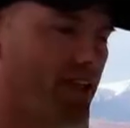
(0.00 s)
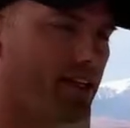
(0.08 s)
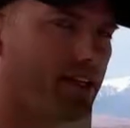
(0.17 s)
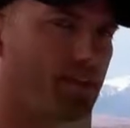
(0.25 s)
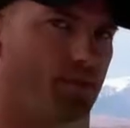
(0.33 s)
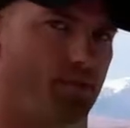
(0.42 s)
a
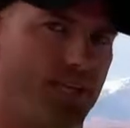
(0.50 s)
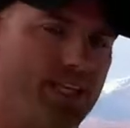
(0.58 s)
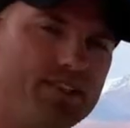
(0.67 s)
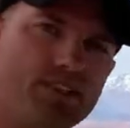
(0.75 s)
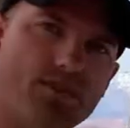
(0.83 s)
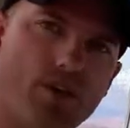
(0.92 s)
little
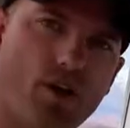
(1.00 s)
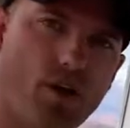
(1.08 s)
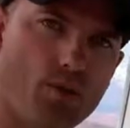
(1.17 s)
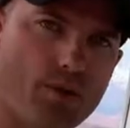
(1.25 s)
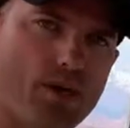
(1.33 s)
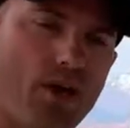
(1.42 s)
piece of
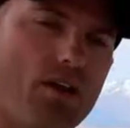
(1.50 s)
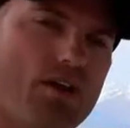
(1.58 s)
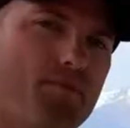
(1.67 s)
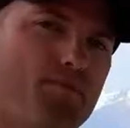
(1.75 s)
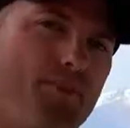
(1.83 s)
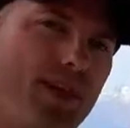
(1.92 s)
code. We call it
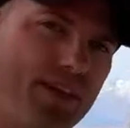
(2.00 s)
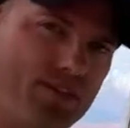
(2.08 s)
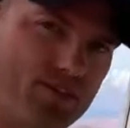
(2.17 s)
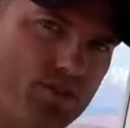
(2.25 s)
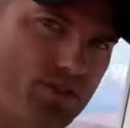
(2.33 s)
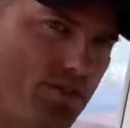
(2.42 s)
a
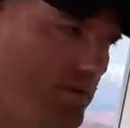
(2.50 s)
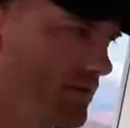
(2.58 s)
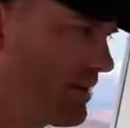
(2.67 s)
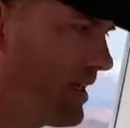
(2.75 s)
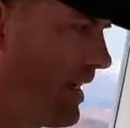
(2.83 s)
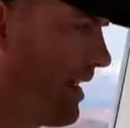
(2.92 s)
pixel,
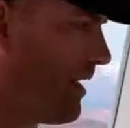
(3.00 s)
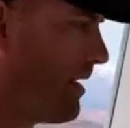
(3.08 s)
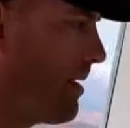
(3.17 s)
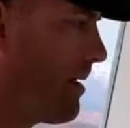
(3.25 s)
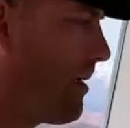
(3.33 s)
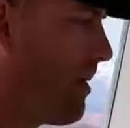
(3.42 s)
okay?
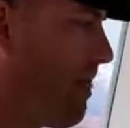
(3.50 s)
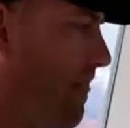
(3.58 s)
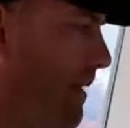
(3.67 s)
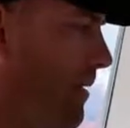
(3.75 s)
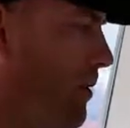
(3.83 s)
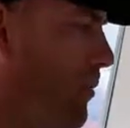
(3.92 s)

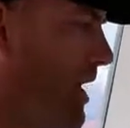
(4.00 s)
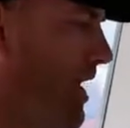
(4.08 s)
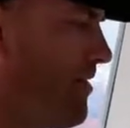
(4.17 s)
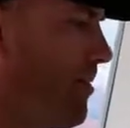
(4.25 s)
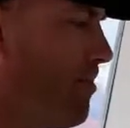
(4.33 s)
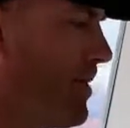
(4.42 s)
We
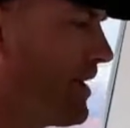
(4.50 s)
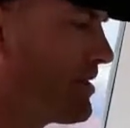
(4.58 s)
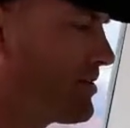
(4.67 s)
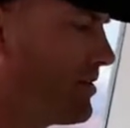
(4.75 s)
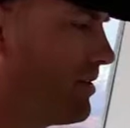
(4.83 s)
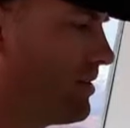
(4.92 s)
have a
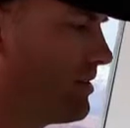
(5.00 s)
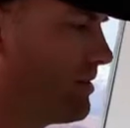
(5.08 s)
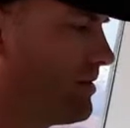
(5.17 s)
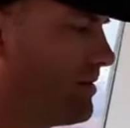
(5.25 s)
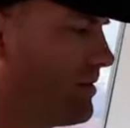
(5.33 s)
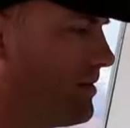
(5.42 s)
pixel.